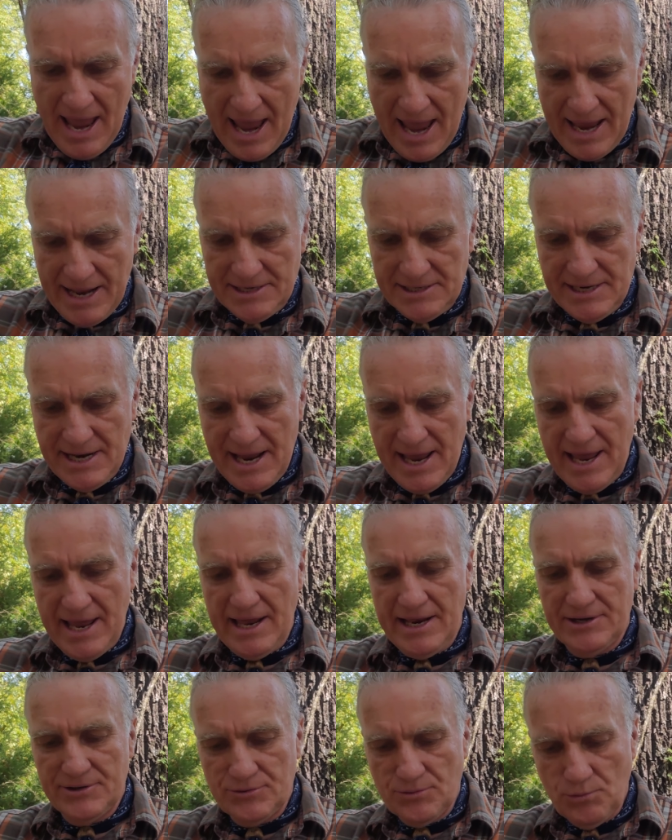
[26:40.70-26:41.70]
And
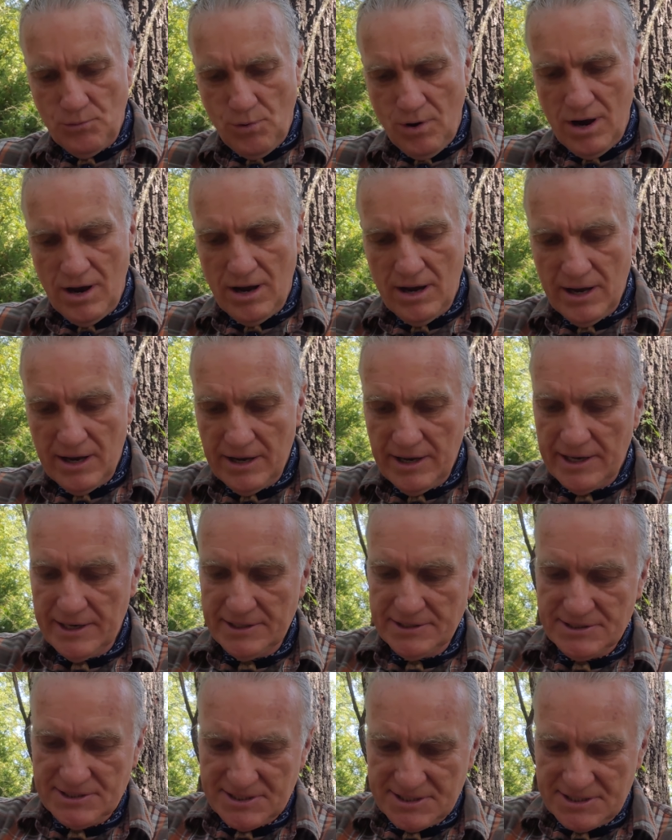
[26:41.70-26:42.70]
yet,
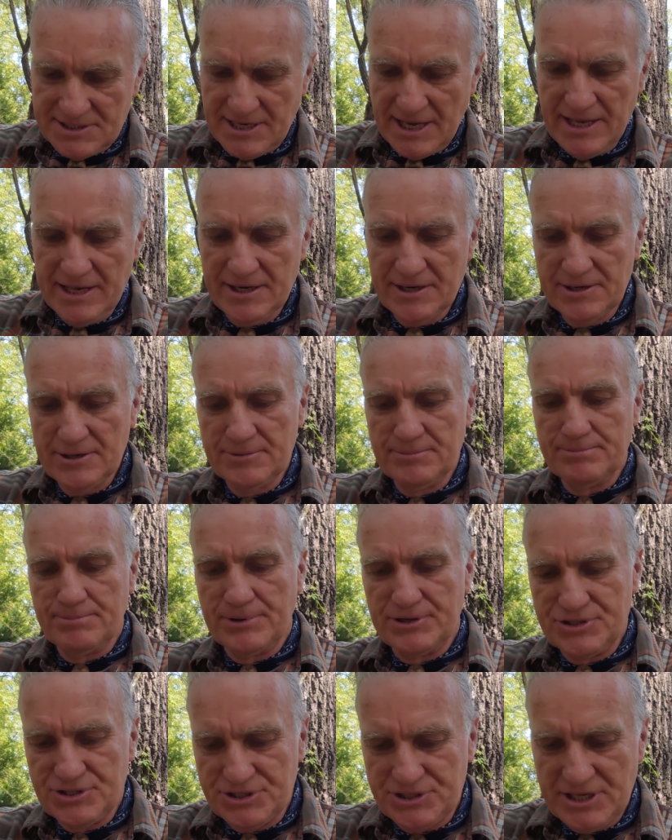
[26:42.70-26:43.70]
what sin
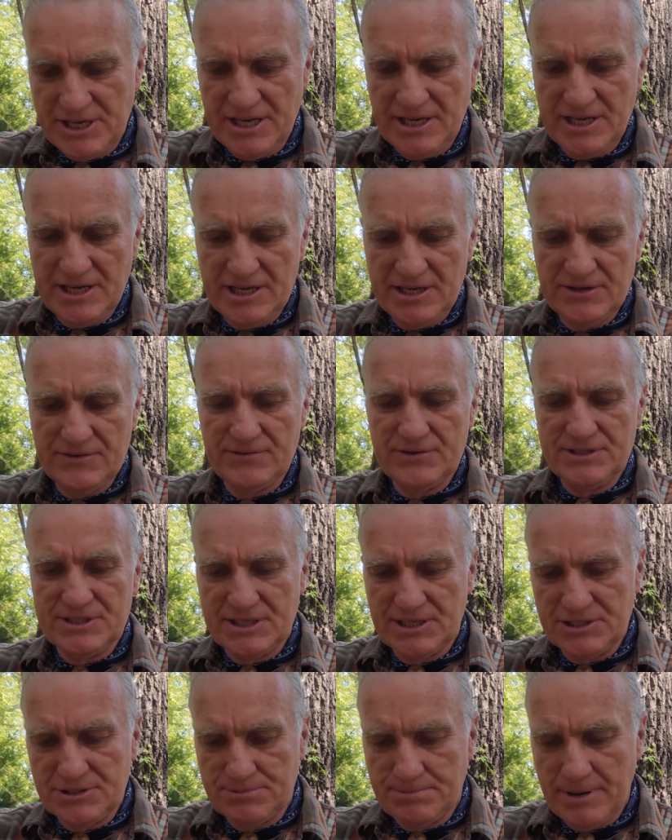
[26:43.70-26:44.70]

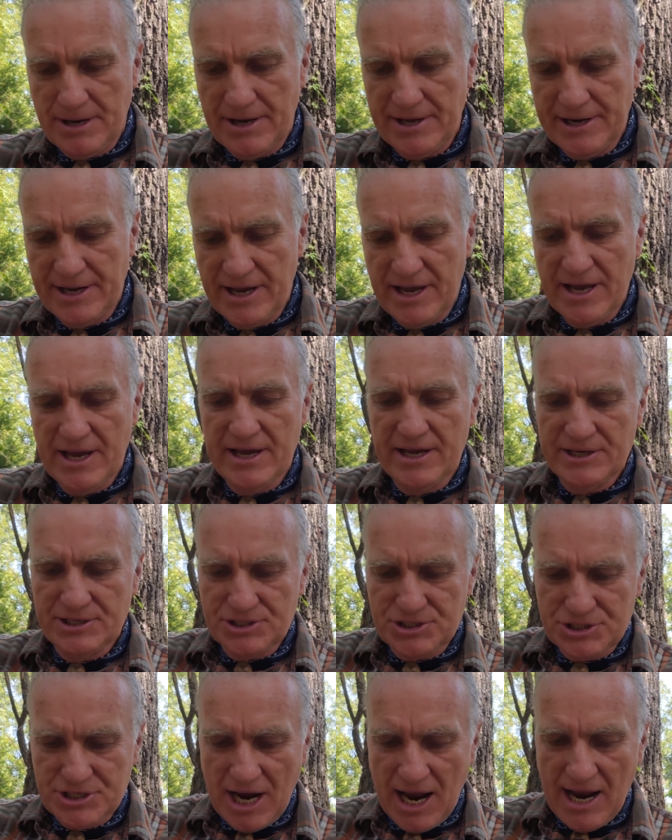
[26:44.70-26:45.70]
perceives is but a
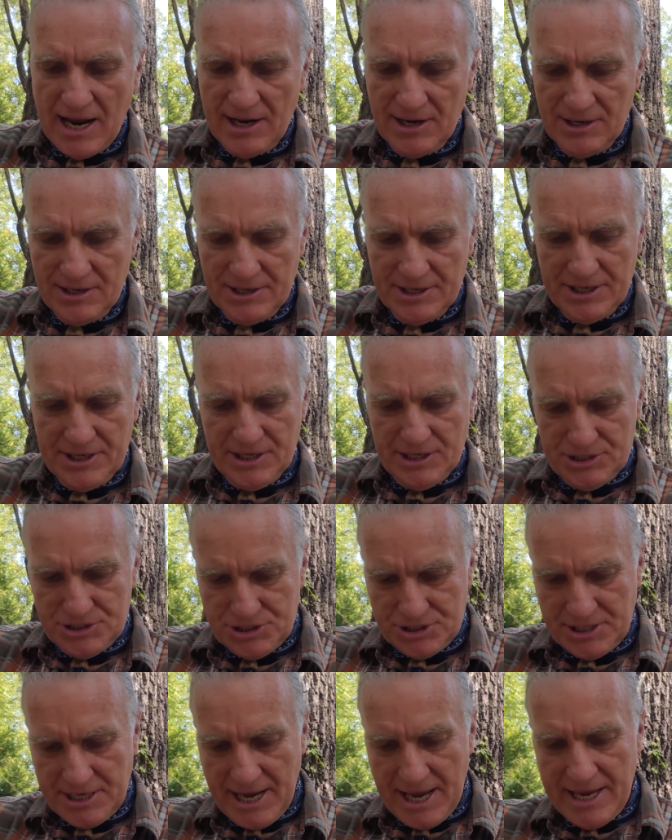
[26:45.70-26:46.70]

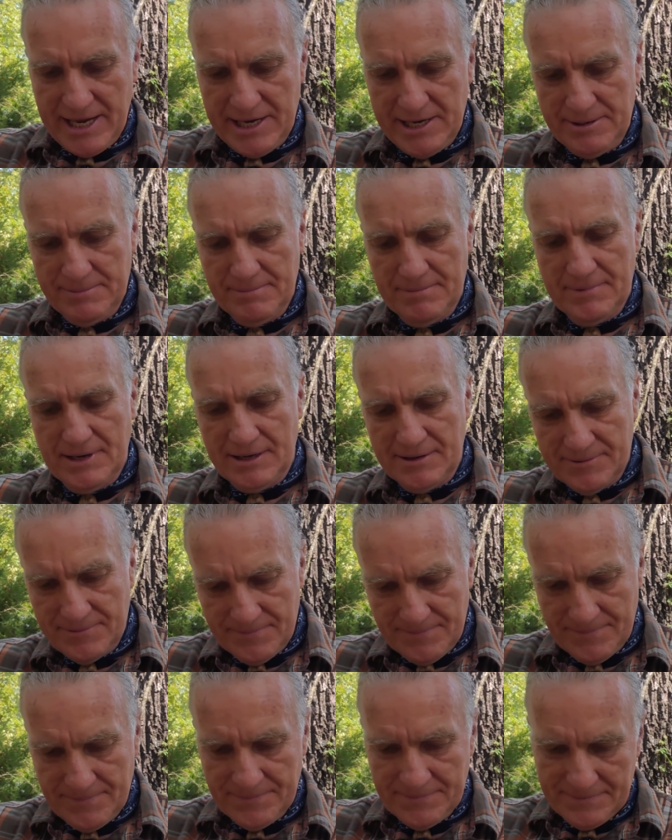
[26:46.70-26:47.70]
childish game.
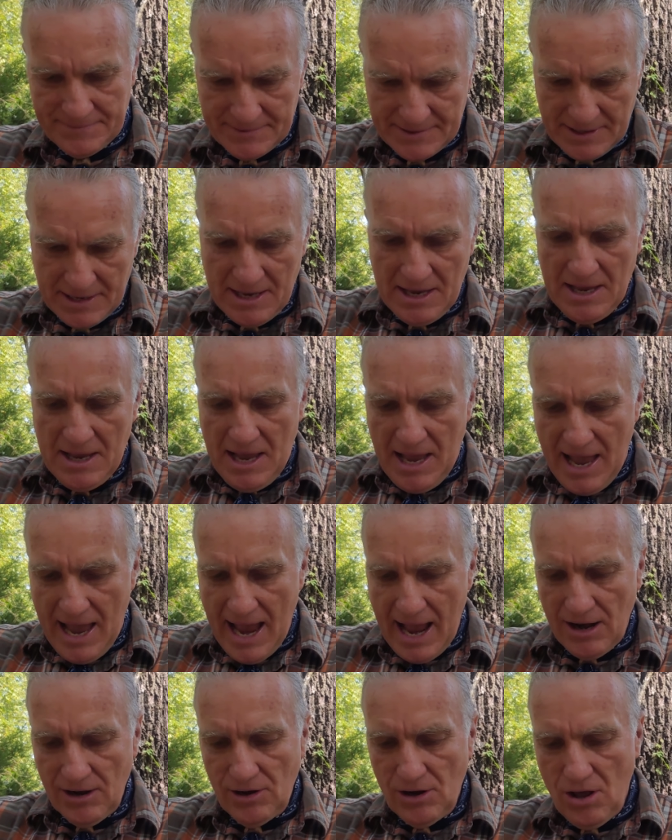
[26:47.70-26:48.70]

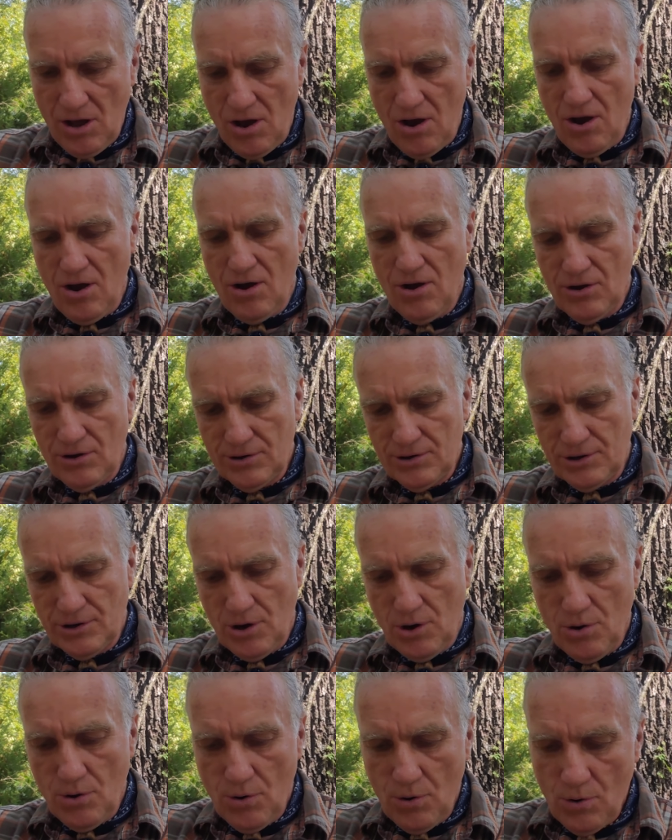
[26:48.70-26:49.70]
How long,
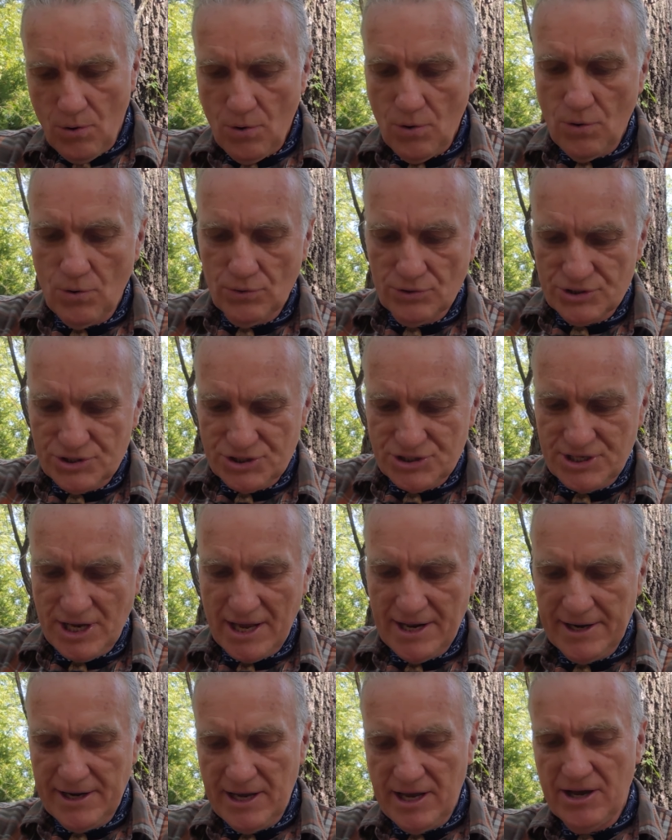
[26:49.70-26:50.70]
O oh
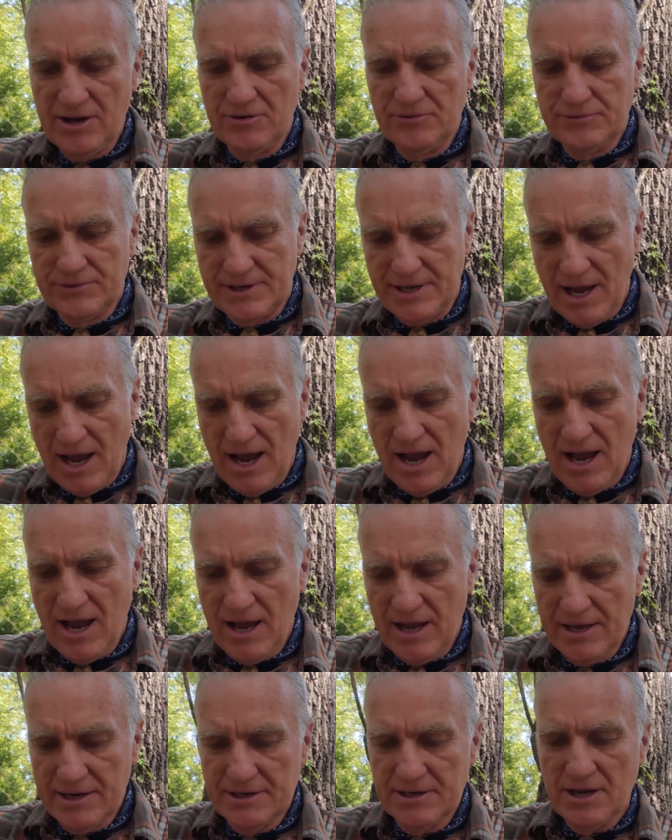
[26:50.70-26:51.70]
Son of
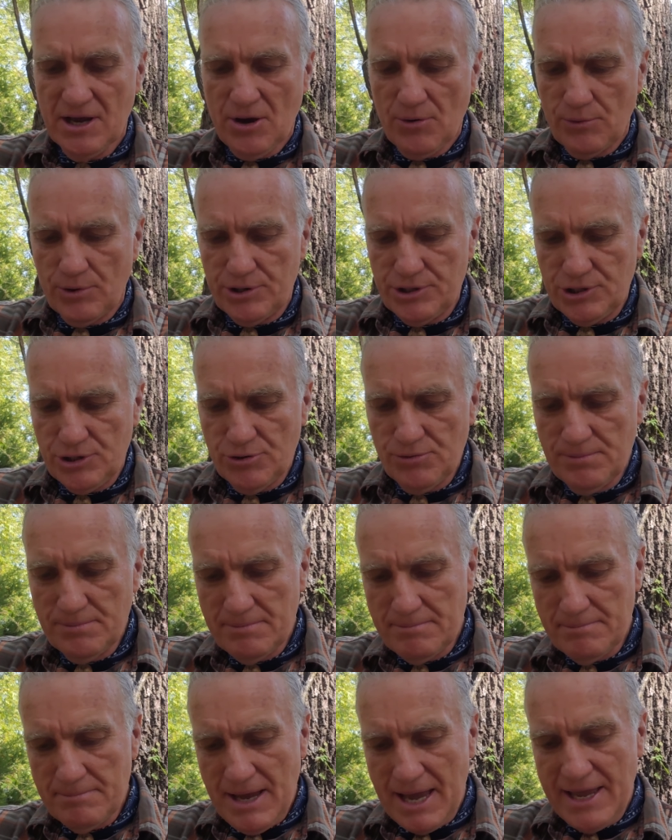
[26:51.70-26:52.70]
God, will you
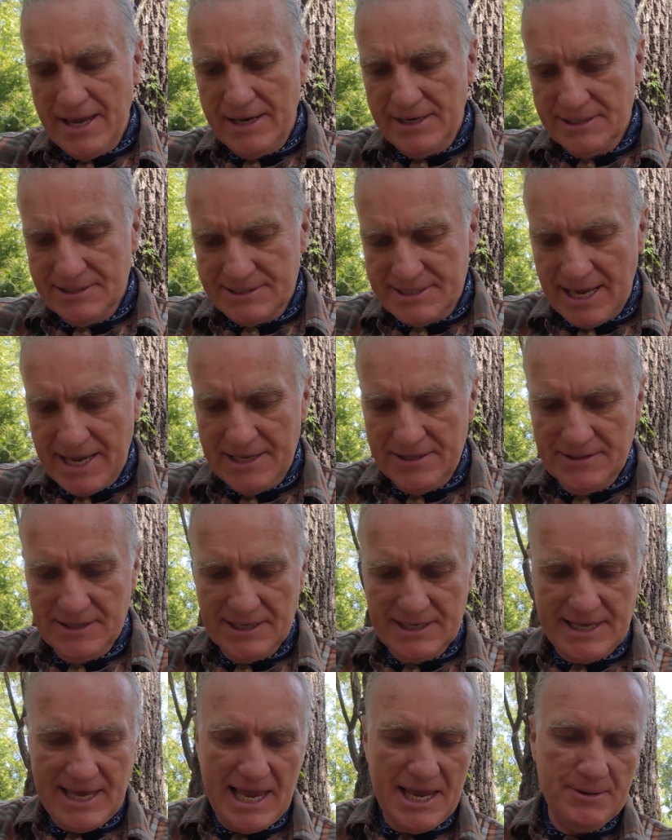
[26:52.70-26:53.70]
maintain
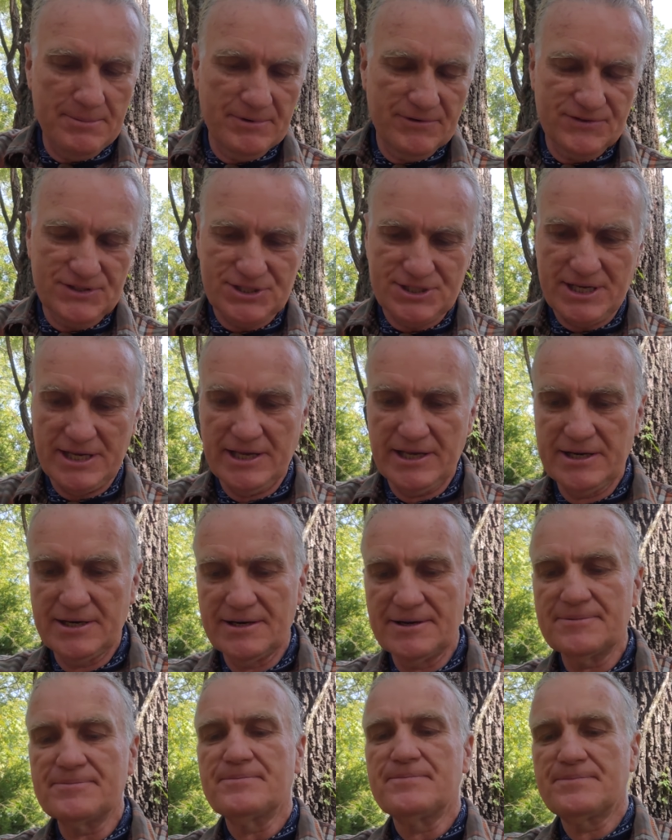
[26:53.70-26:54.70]
the game of
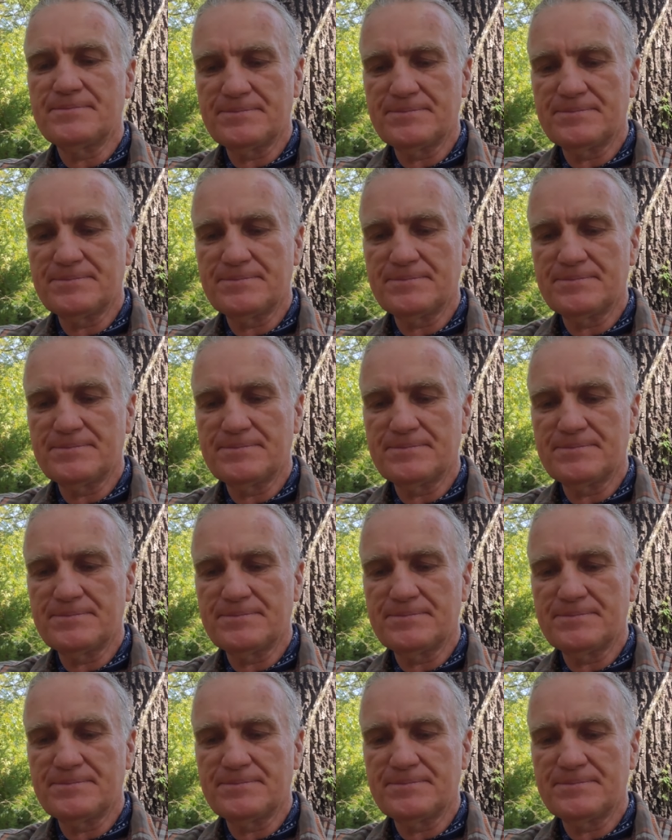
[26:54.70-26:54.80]
sin?